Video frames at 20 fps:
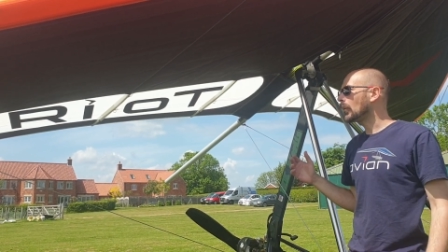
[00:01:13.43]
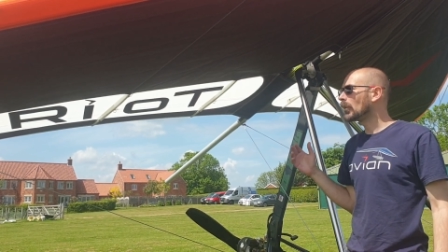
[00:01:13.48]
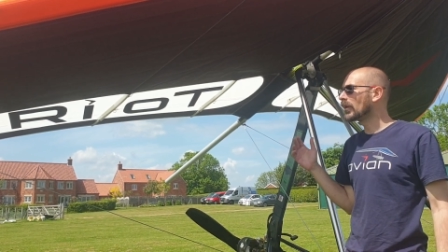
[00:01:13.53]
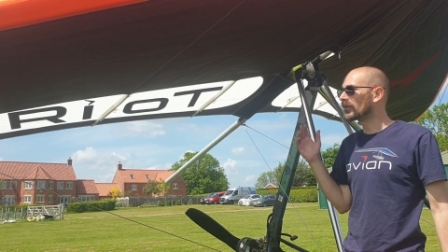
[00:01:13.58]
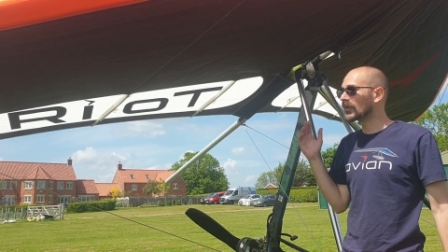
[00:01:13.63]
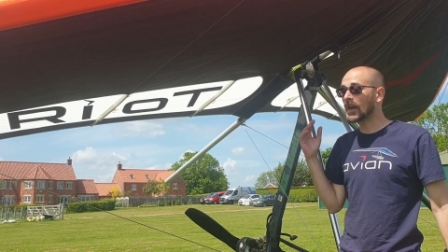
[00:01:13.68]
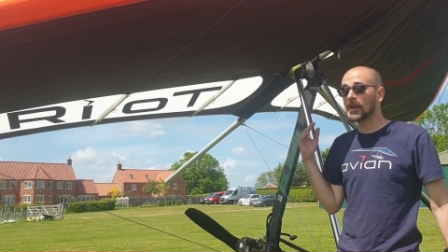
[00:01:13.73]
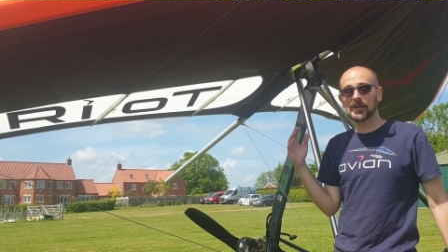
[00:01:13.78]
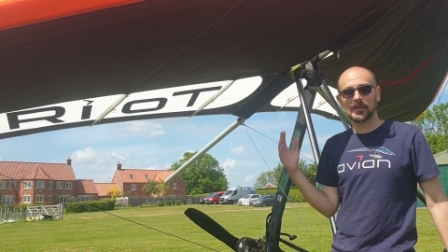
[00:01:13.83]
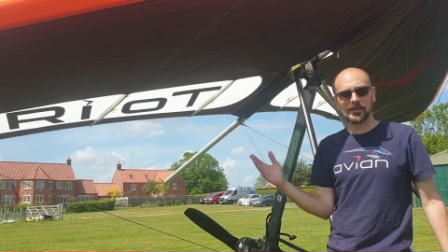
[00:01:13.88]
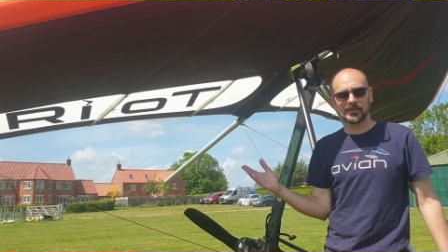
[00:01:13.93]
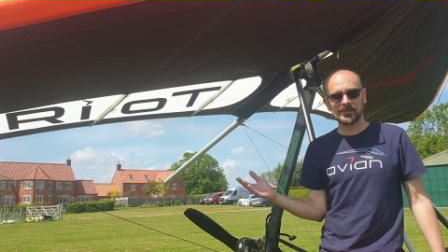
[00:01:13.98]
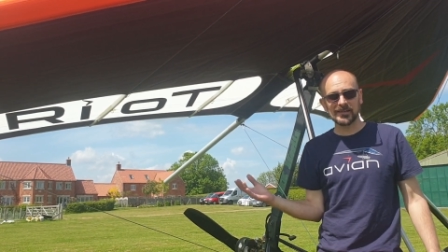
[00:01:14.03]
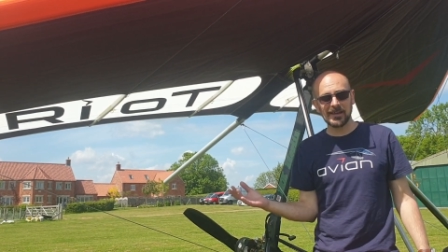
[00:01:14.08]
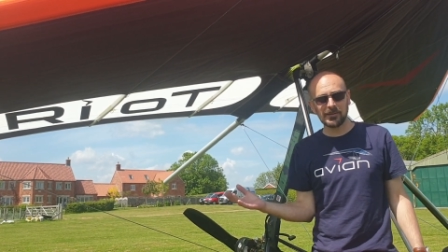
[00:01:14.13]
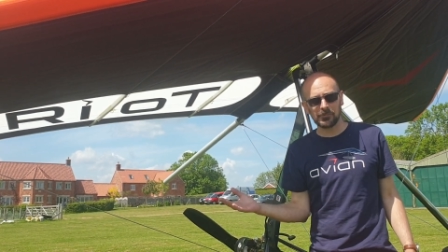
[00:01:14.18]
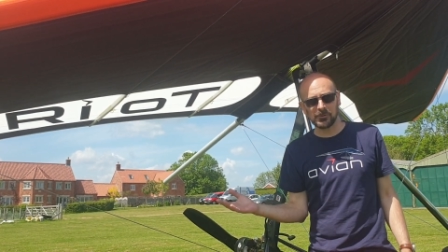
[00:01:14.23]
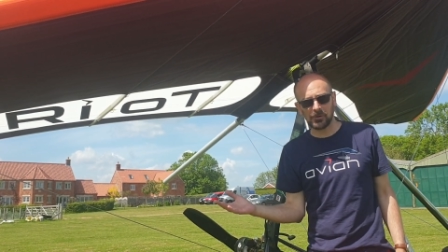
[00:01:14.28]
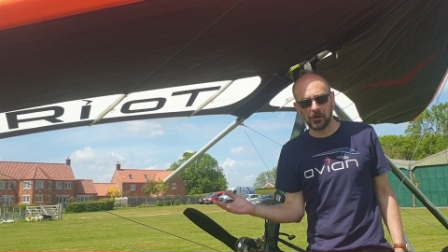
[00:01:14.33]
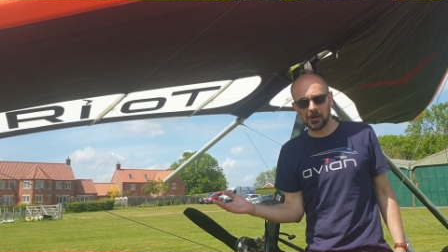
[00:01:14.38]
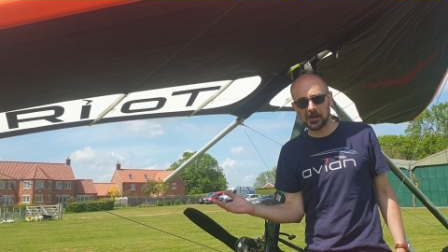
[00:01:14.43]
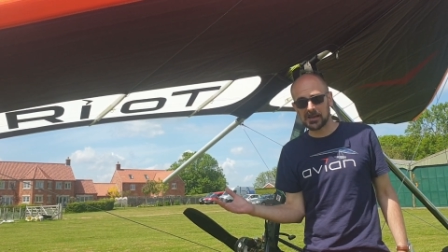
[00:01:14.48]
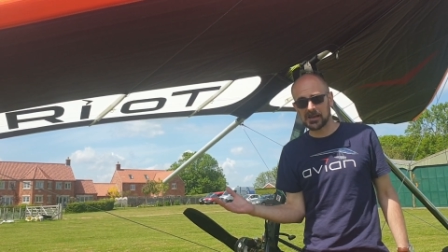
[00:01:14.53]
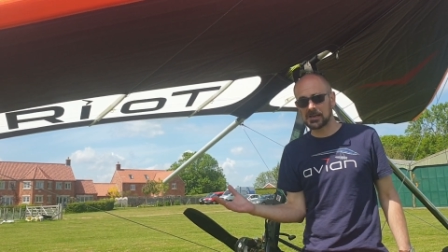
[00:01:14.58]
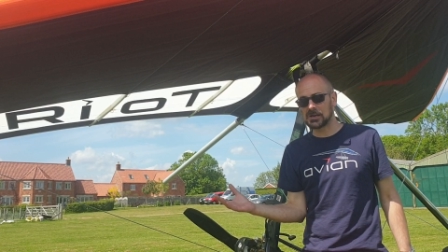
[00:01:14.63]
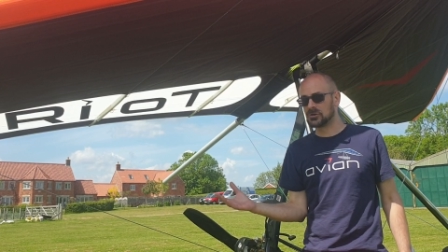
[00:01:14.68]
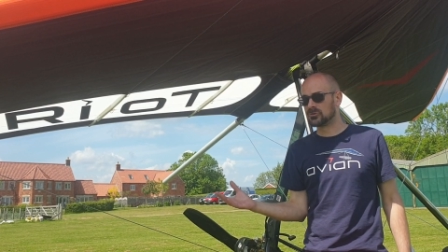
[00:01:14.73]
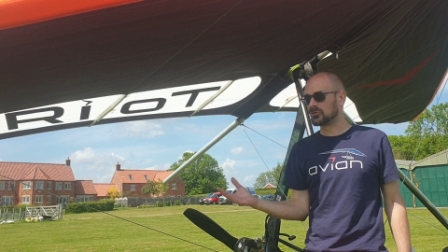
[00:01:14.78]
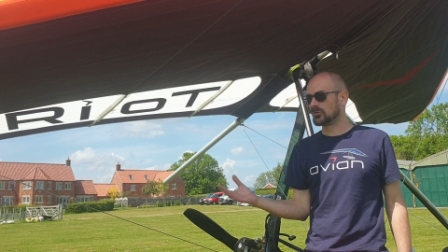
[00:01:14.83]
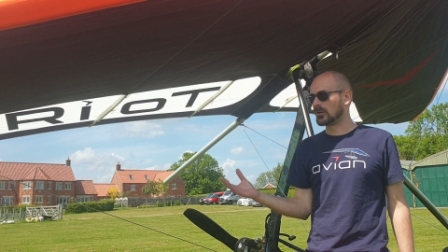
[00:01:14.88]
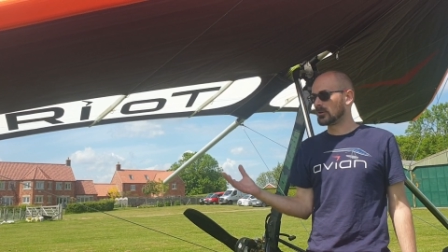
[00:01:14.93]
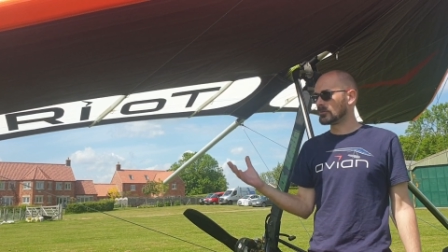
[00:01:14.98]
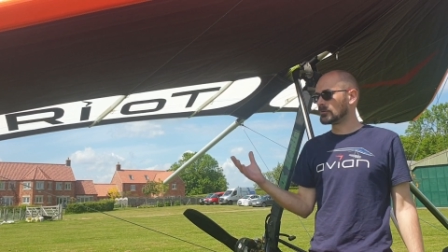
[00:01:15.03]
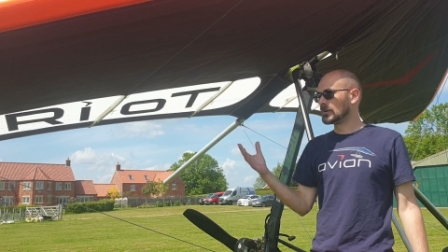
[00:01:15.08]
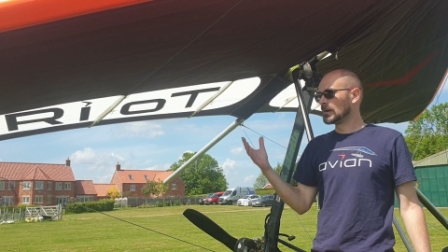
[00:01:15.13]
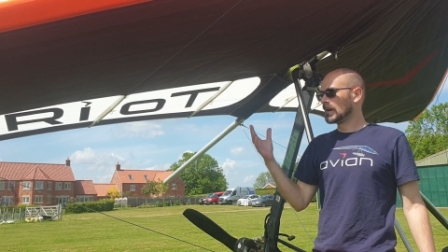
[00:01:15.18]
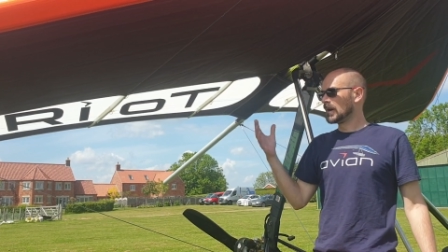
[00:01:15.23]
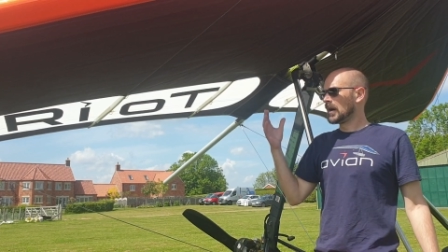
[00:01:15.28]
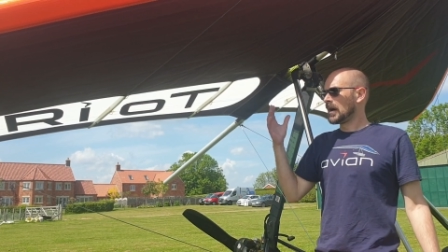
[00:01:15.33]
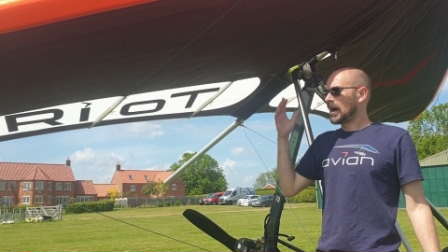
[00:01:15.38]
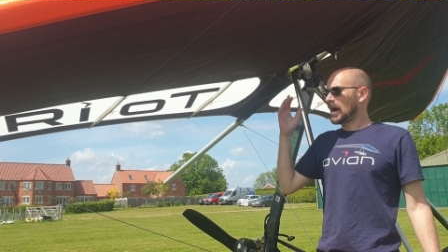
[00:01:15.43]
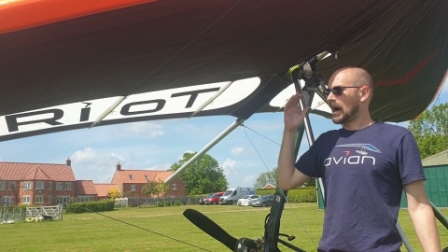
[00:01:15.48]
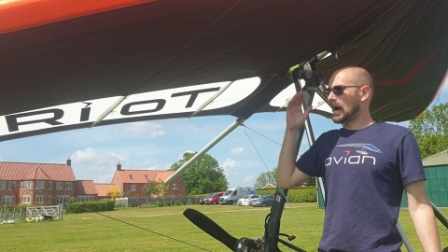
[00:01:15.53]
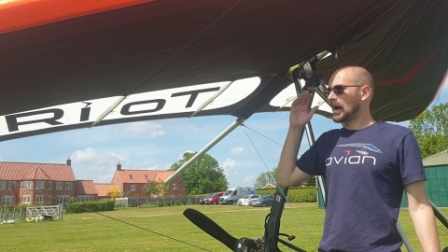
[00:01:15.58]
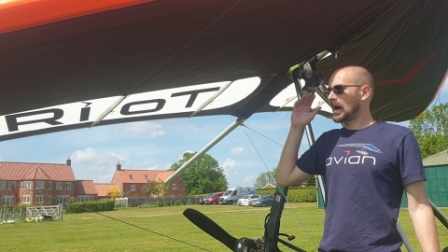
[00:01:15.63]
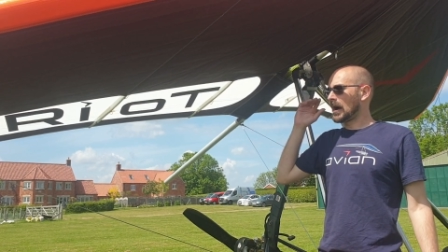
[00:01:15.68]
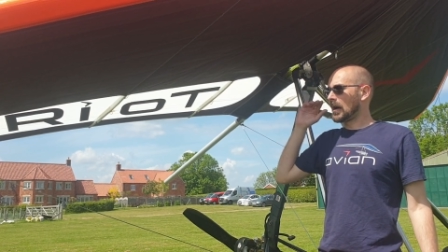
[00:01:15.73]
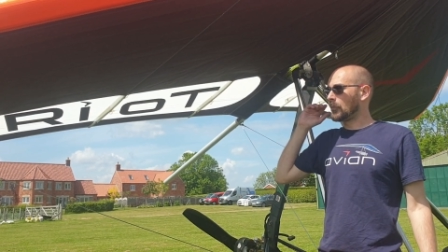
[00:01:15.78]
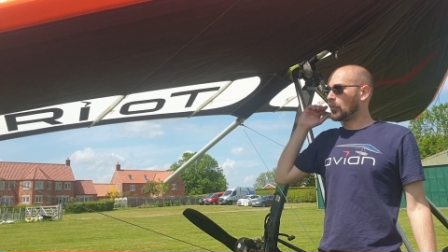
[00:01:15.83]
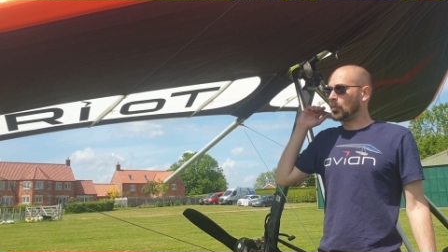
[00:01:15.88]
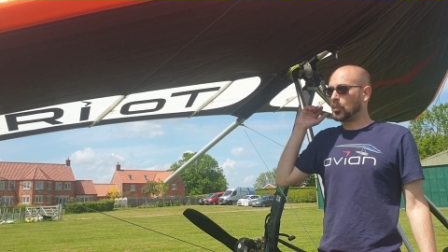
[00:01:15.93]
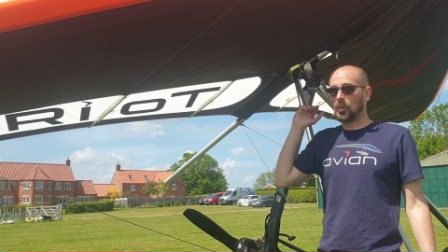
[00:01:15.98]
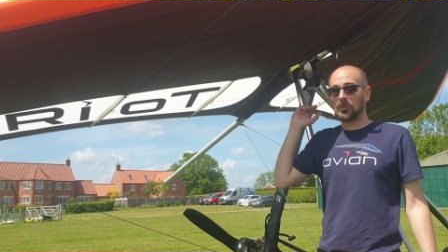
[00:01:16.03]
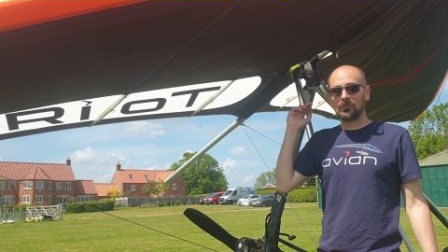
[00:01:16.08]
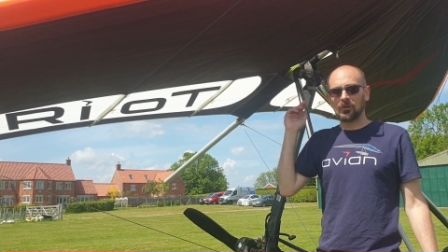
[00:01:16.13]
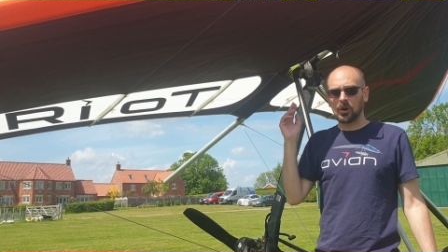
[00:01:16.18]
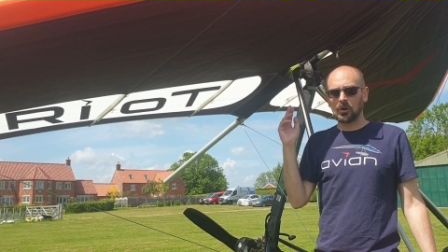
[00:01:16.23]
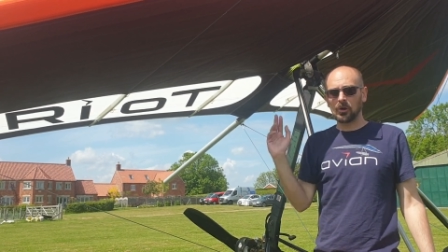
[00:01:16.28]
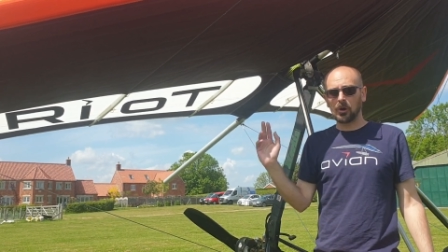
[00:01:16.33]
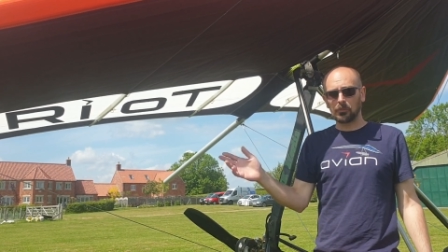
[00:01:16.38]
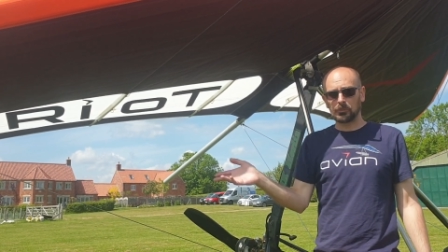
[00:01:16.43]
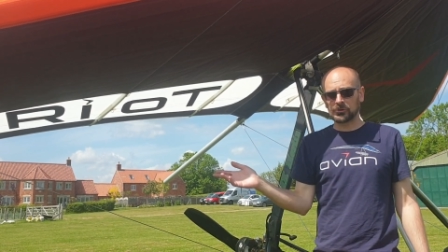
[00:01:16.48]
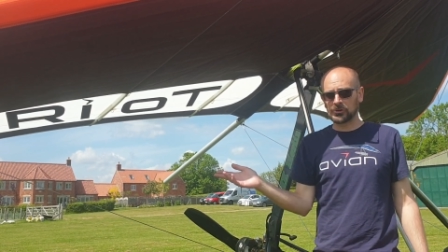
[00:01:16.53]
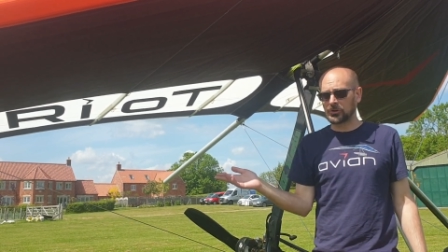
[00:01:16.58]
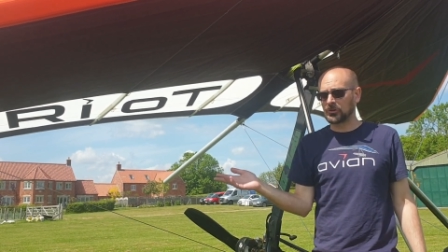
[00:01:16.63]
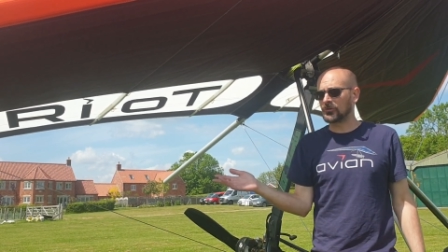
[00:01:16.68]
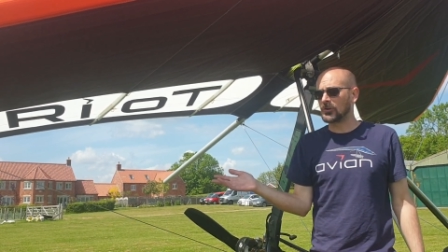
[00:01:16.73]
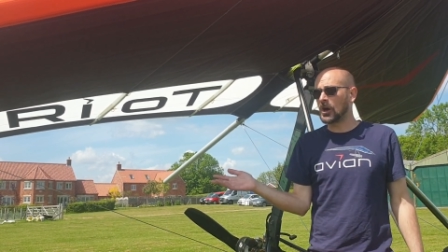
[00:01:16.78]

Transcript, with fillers: We've taken a tip dihedral. We've got an option